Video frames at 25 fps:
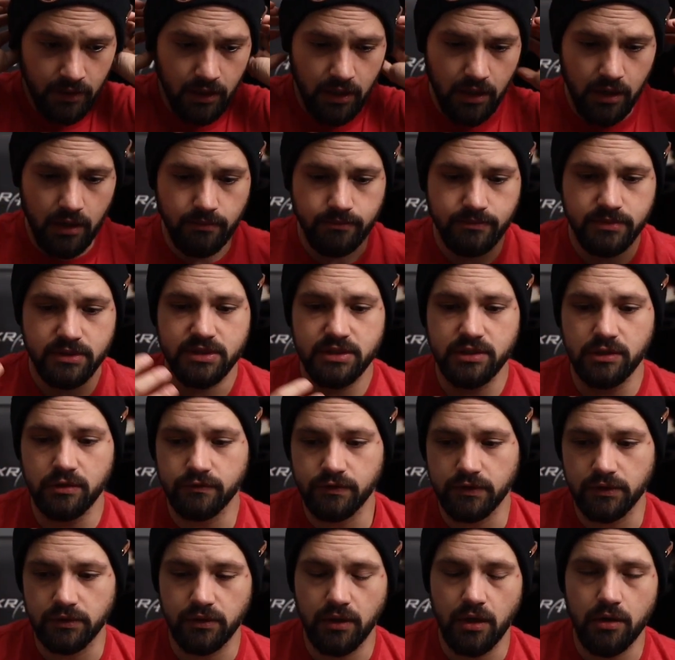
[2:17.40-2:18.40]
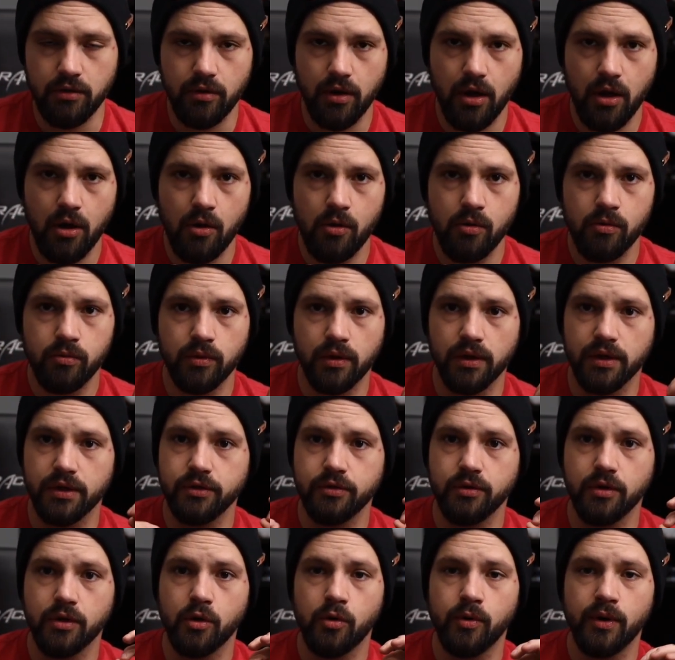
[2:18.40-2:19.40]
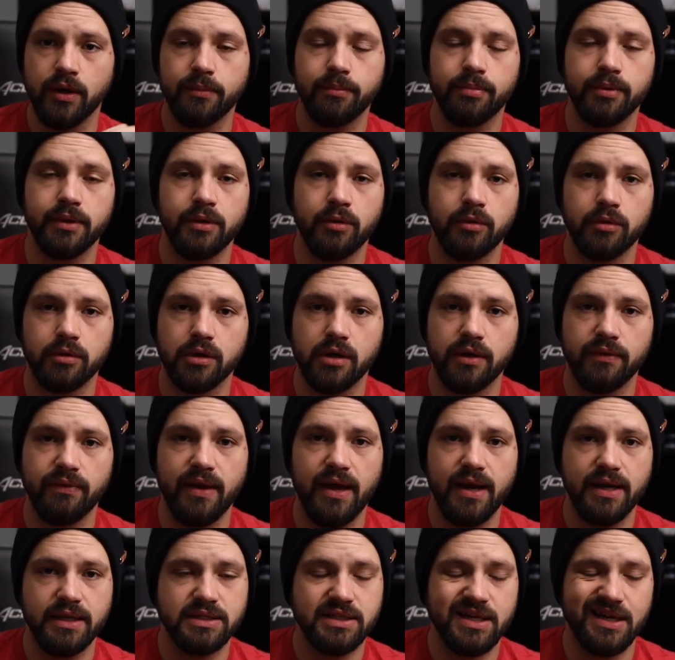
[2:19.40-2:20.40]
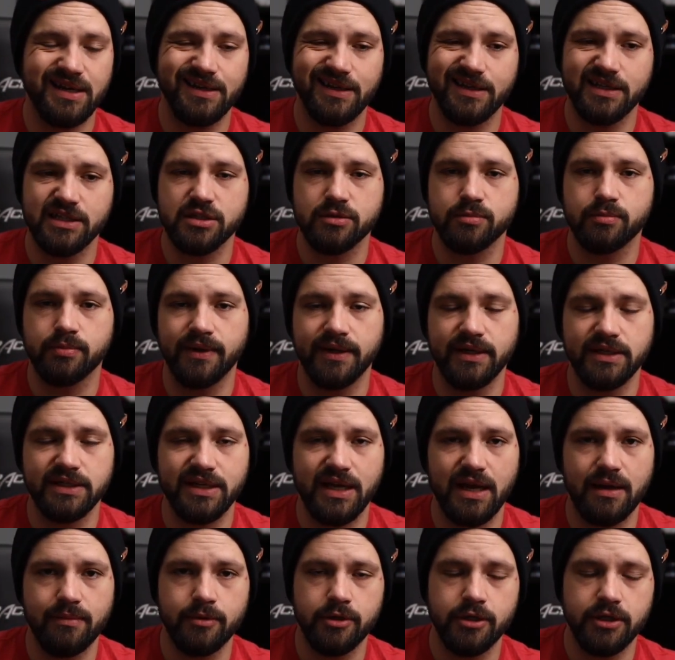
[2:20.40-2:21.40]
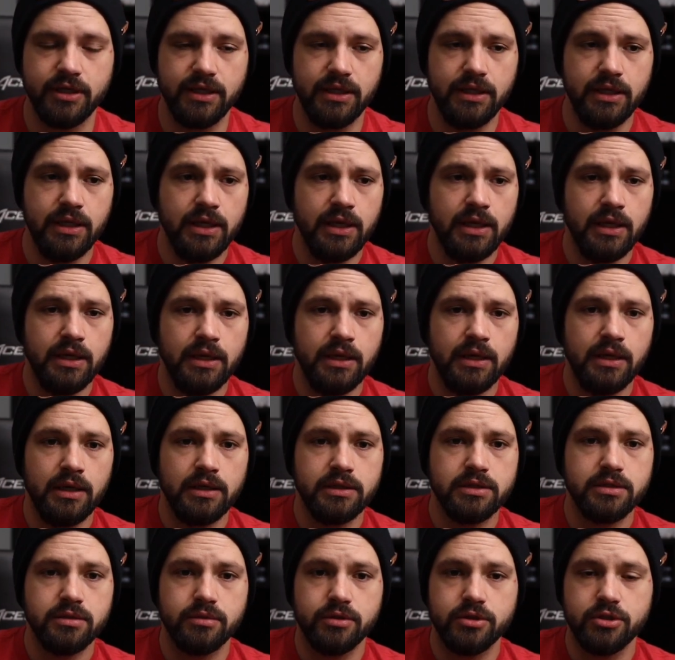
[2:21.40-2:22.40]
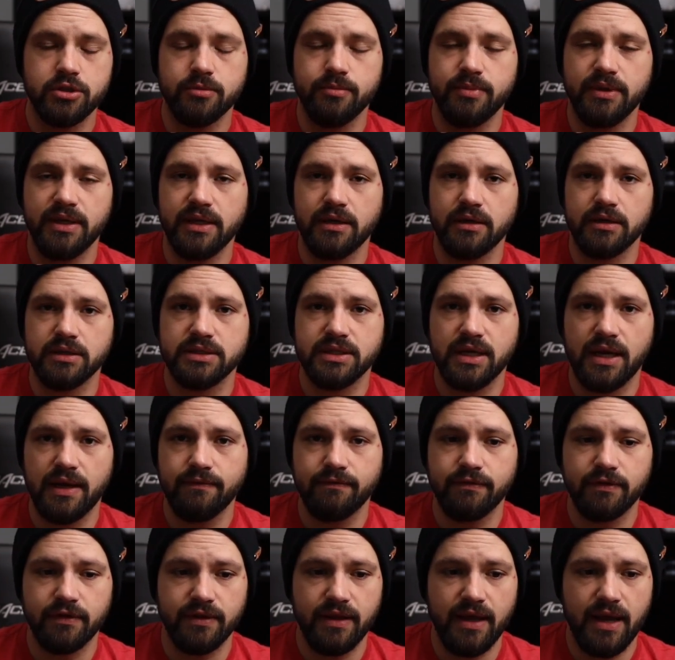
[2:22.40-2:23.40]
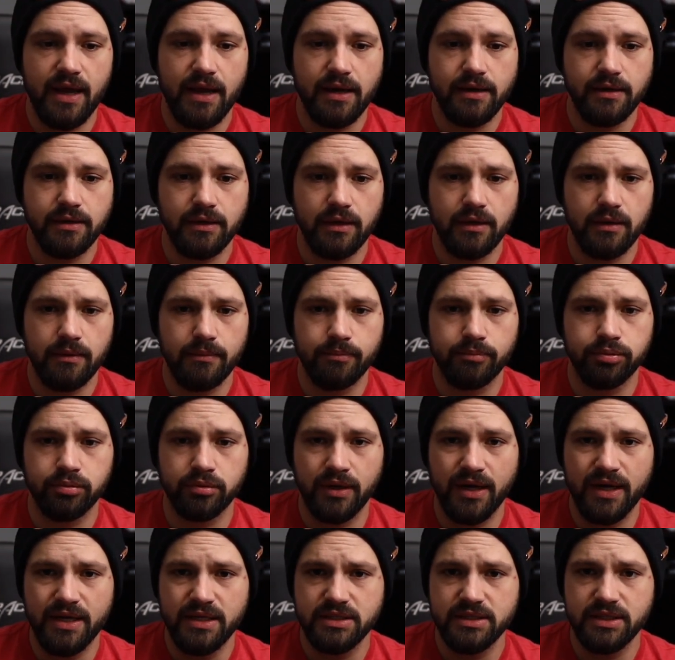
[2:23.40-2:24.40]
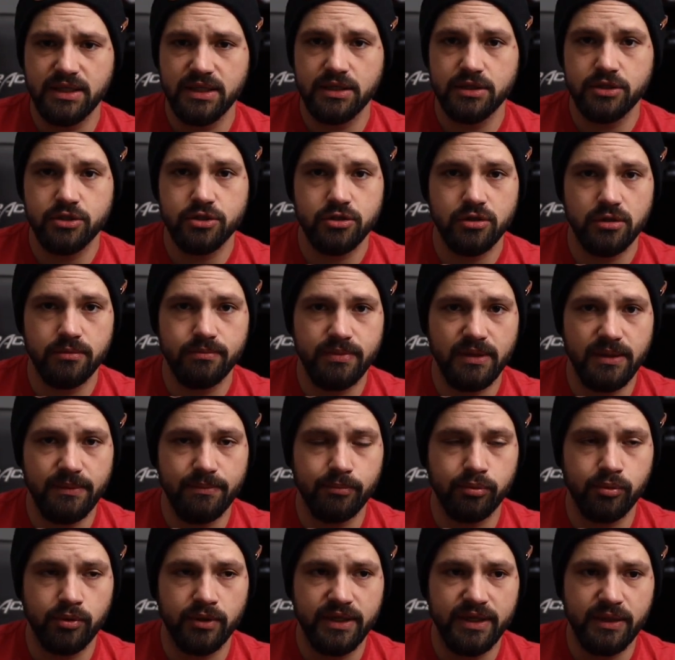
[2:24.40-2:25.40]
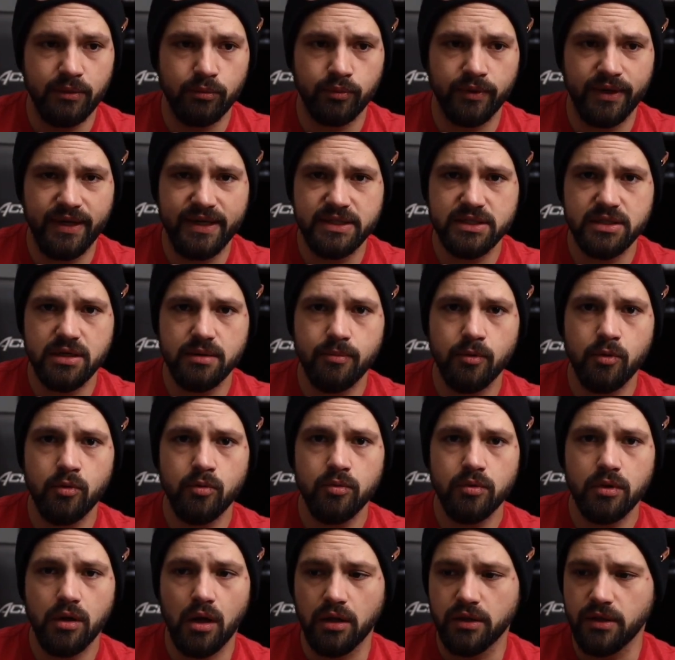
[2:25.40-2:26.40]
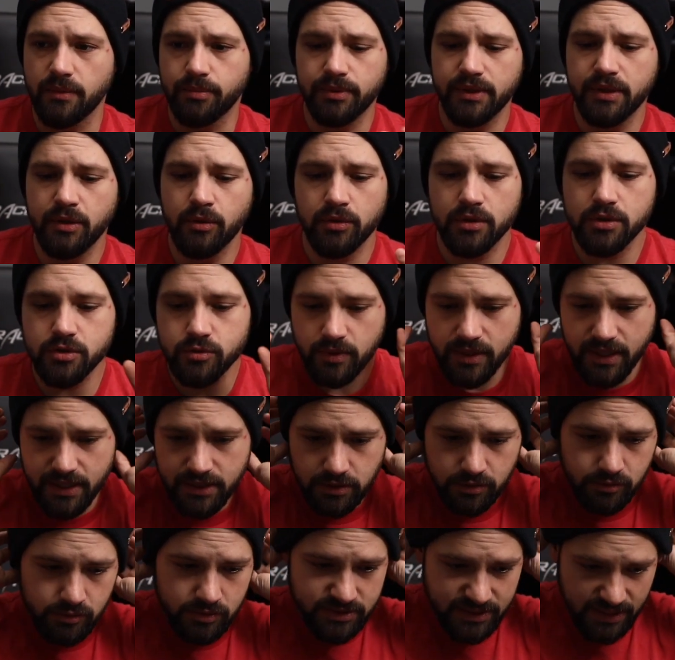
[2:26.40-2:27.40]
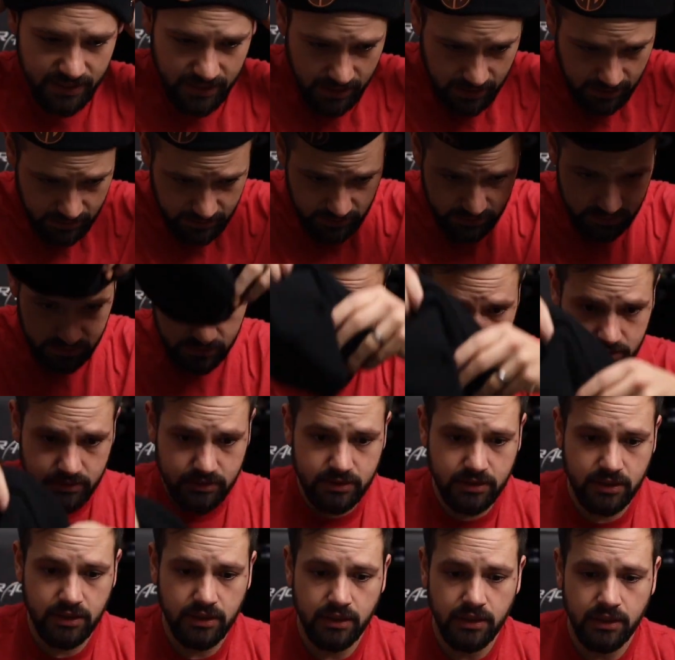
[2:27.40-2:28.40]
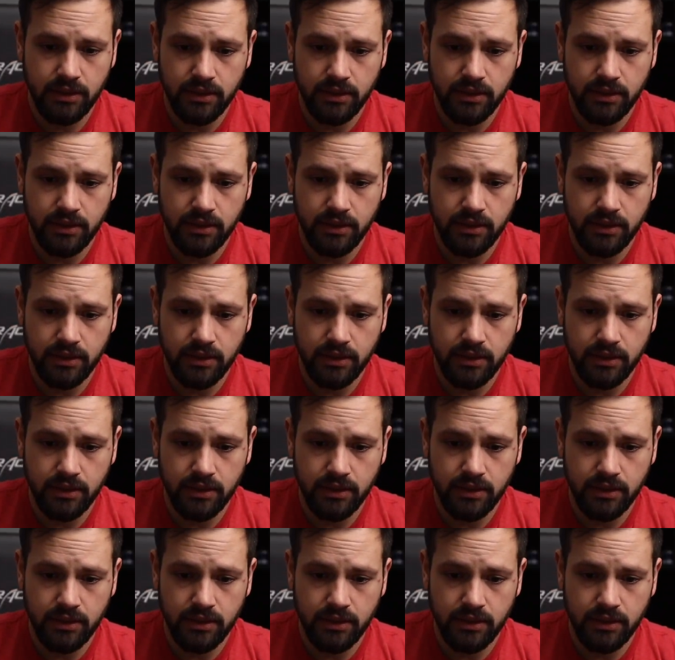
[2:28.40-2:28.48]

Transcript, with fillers: um, silver logo. We're going to do a quick pre-order on that. It's kind of like a springtime hoodie, so it should be here in time for that. Pricing should be pretty reasonable. On the pre-orders, what I do is I kind of just